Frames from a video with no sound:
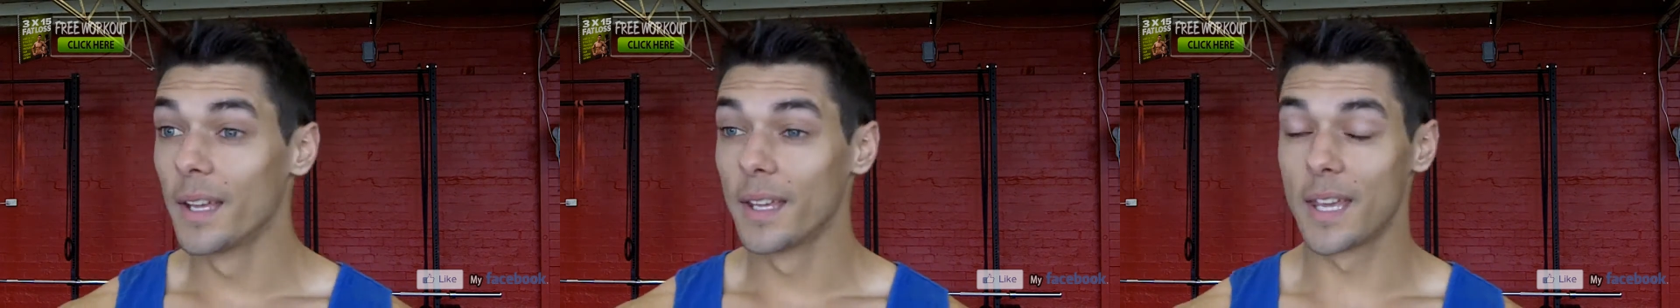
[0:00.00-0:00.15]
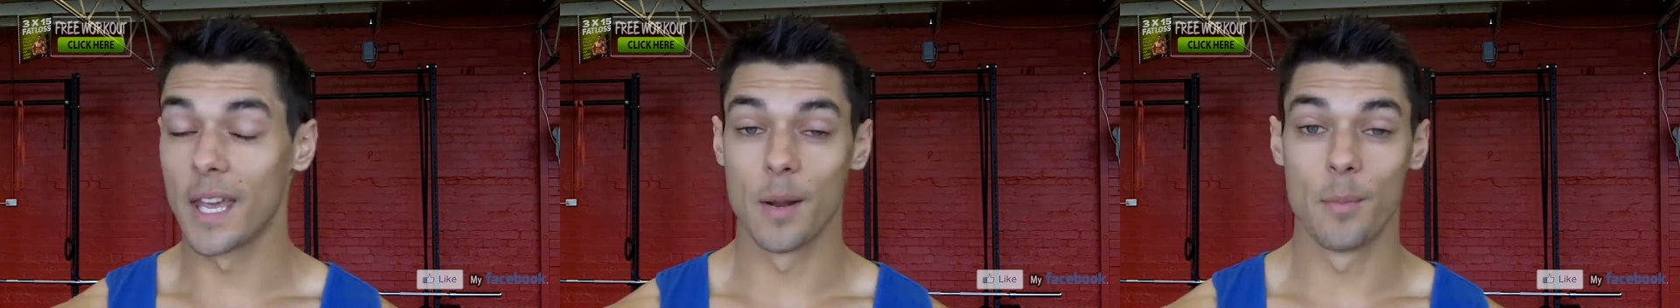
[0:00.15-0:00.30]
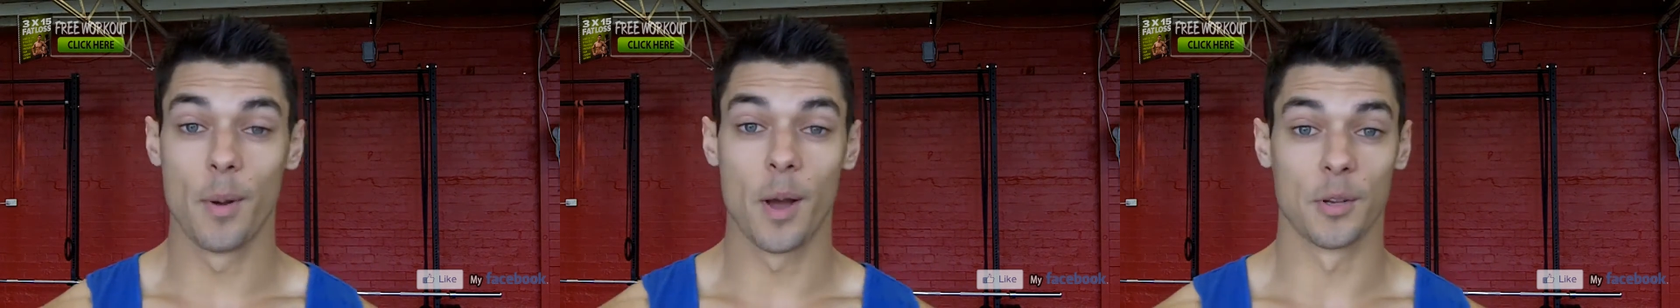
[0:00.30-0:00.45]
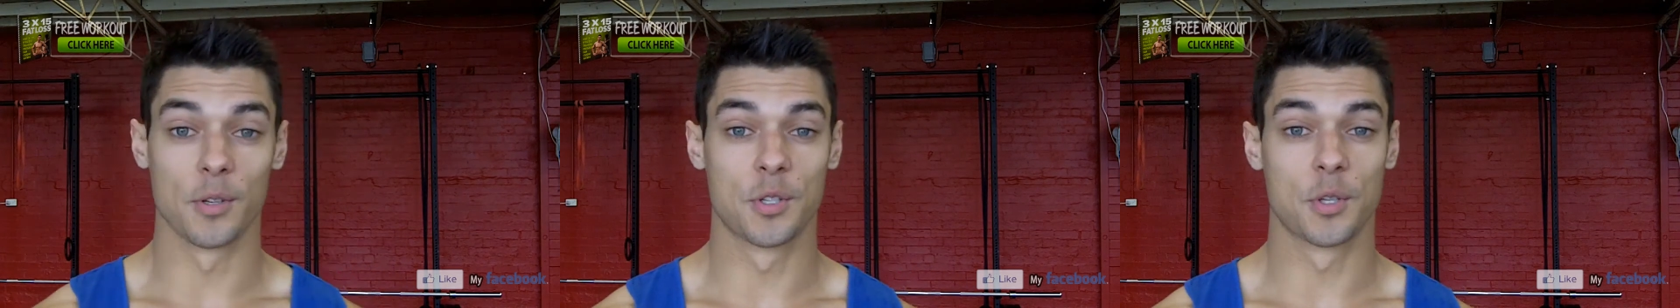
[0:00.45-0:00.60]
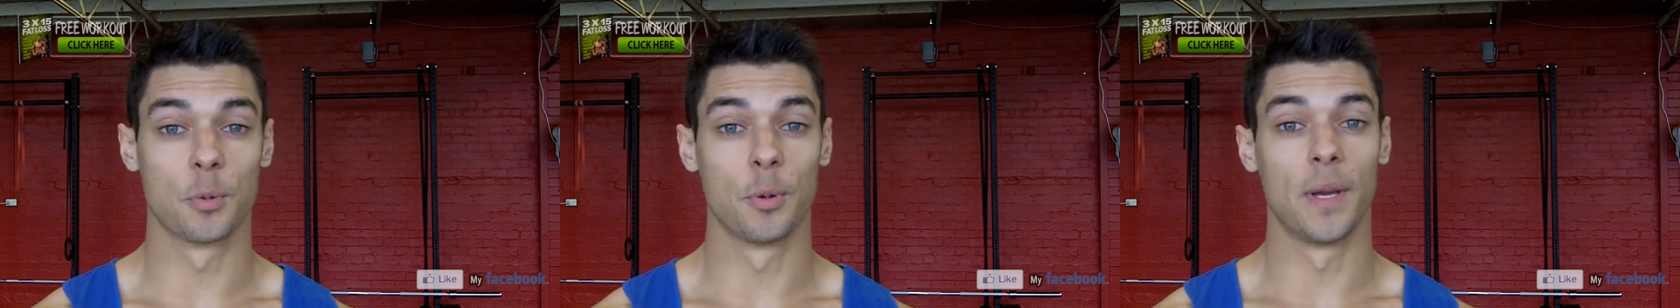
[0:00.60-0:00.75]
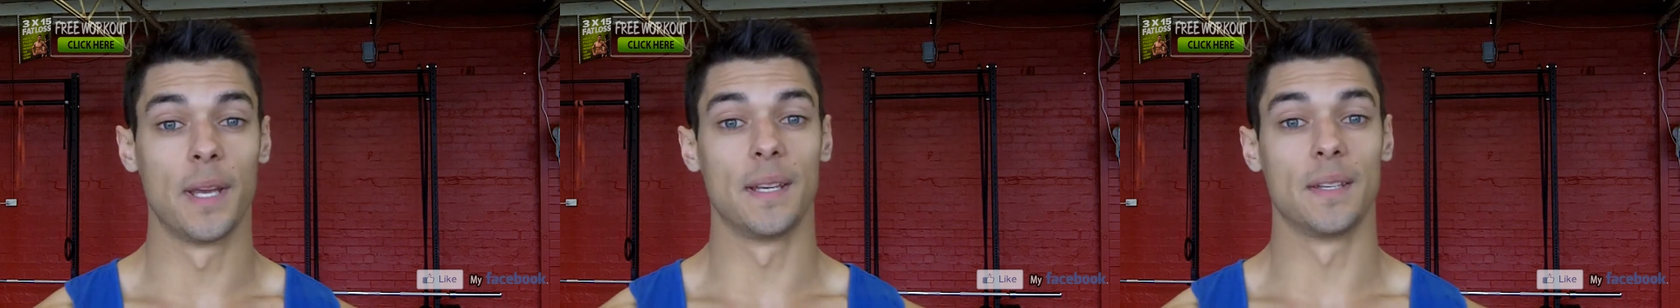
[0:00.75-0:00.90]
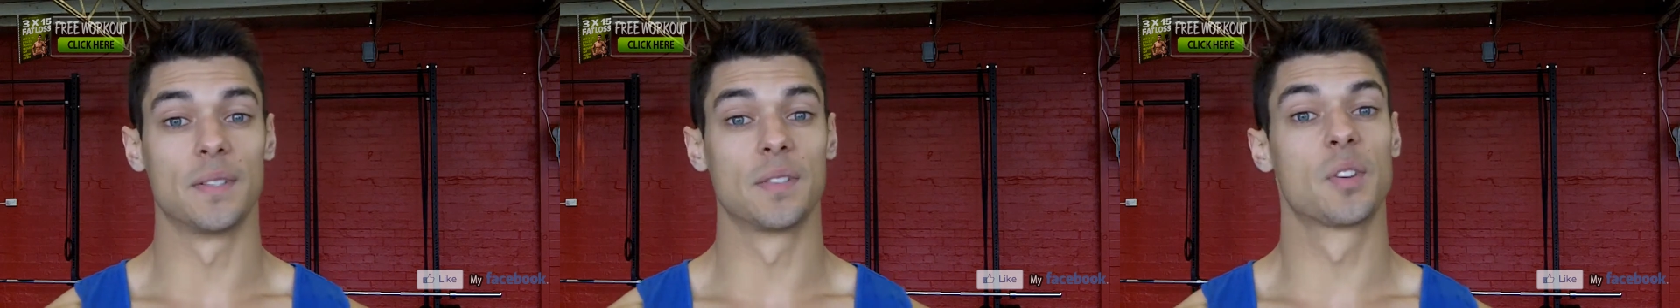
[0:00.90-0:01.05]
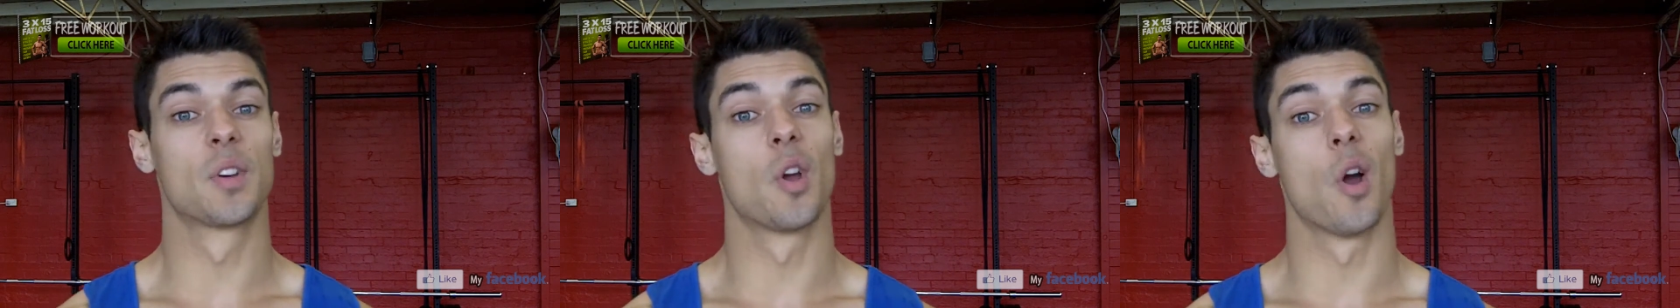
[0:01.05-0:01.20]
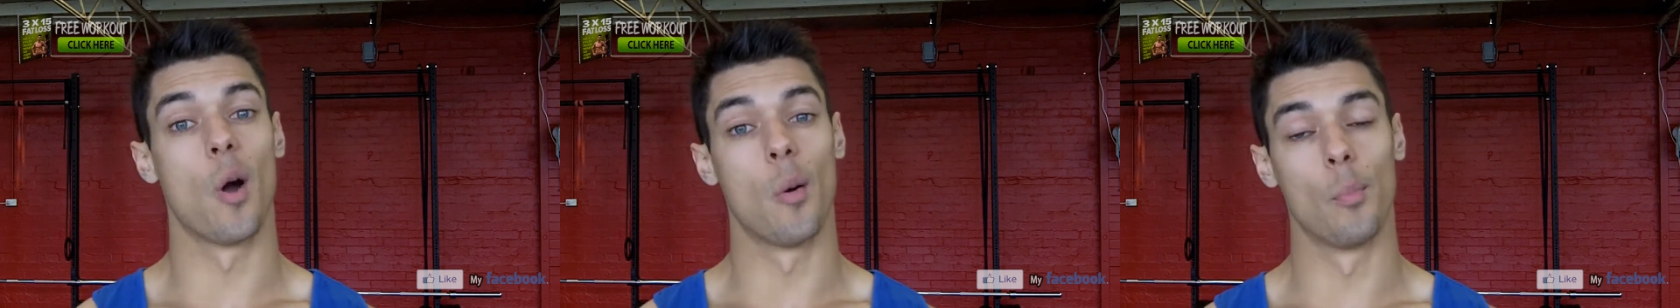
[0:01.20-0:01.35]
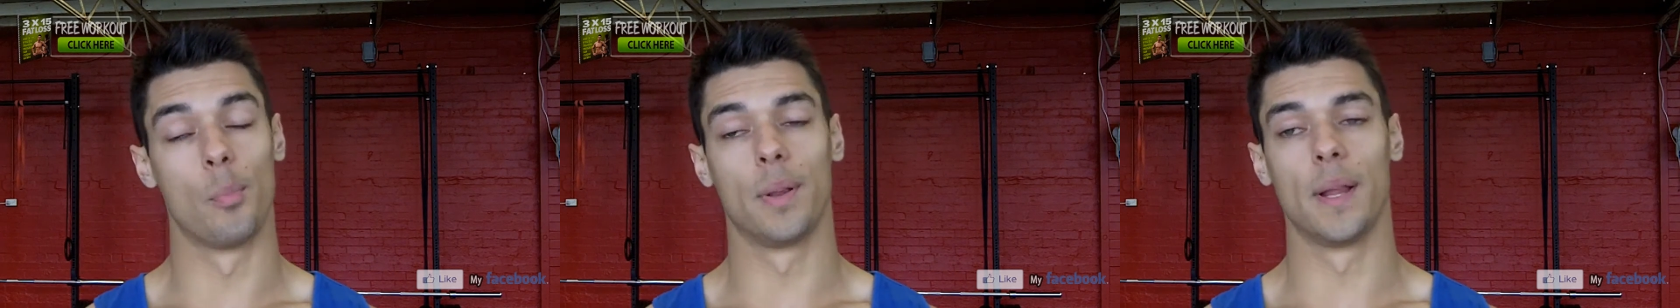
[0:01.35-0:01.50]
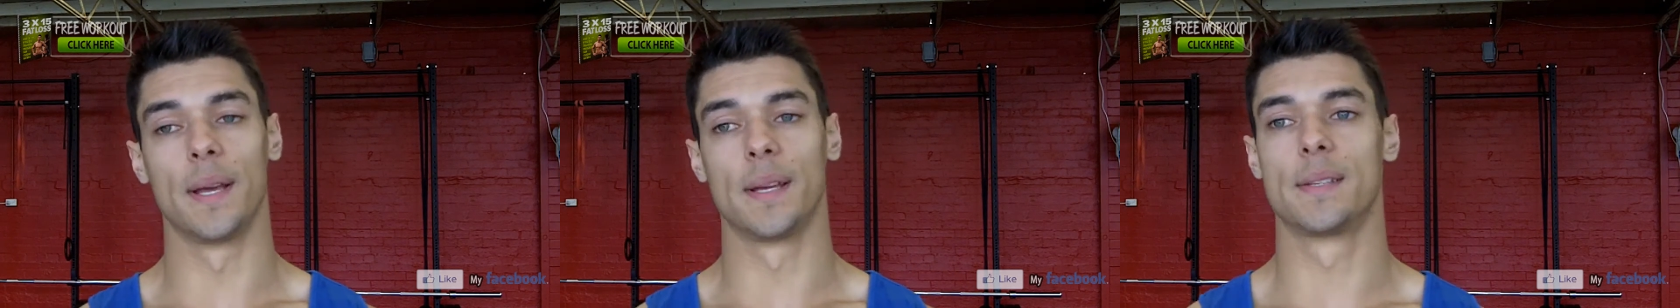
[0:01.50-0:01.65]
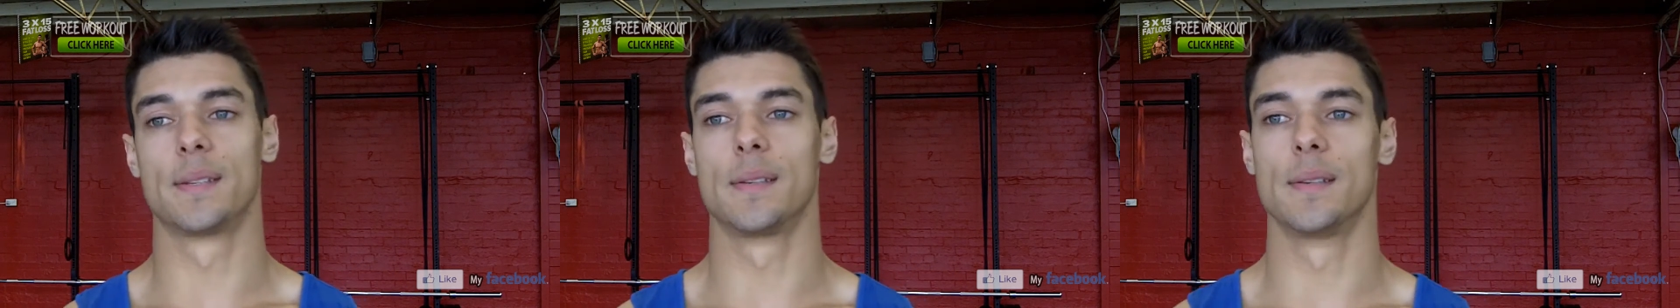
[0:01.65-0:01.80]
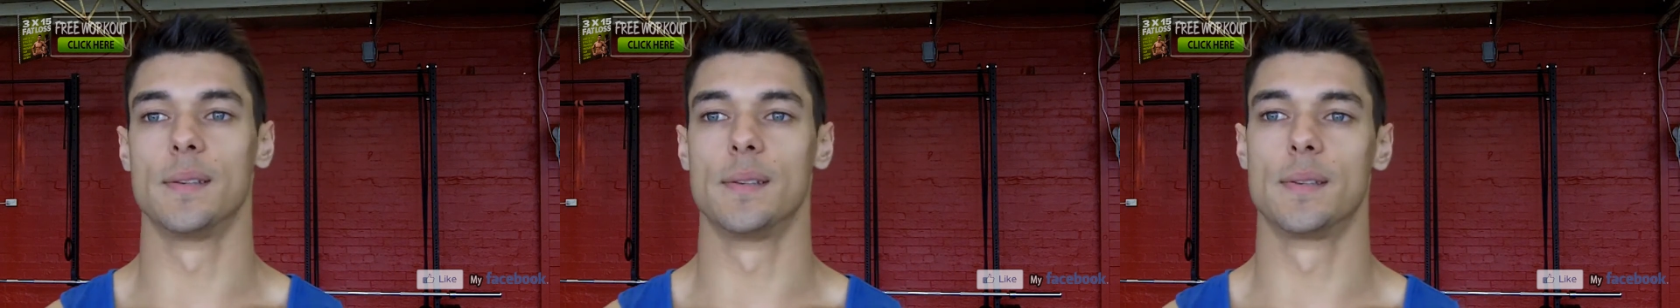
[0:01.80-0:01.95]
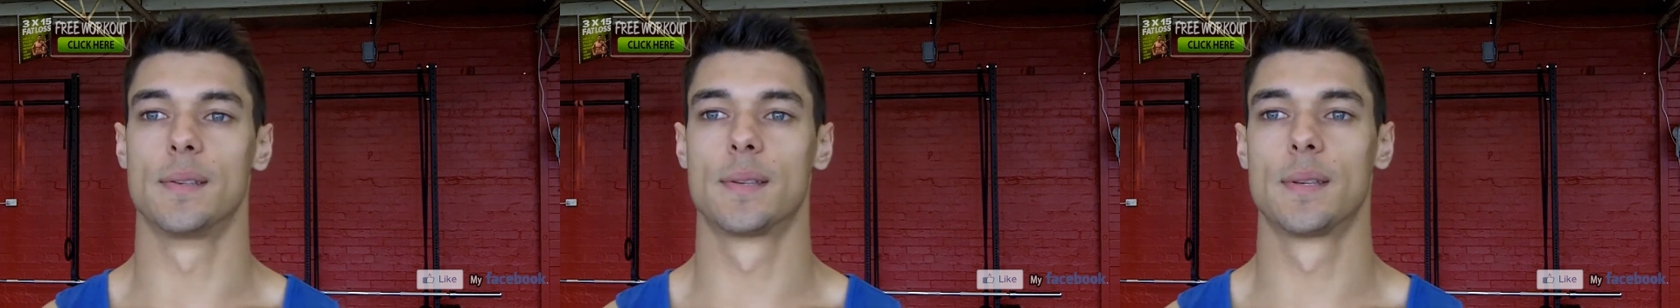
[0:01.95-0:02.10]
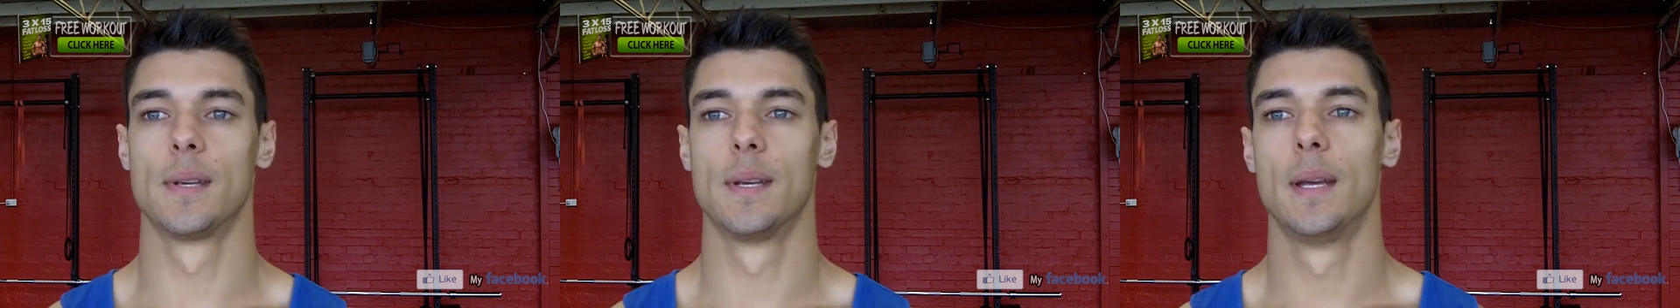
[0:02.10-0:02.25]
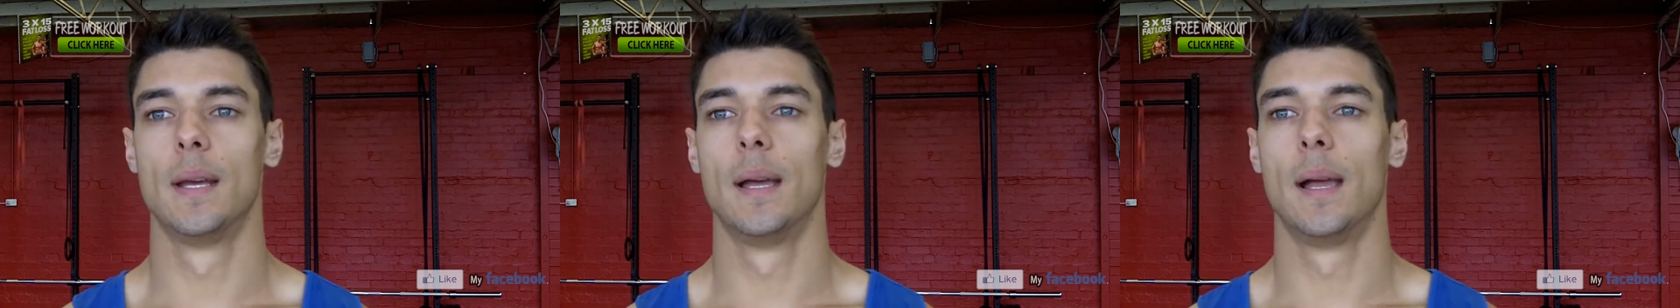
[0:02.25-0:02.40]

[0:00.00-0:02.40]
kettlebell swings, complexes,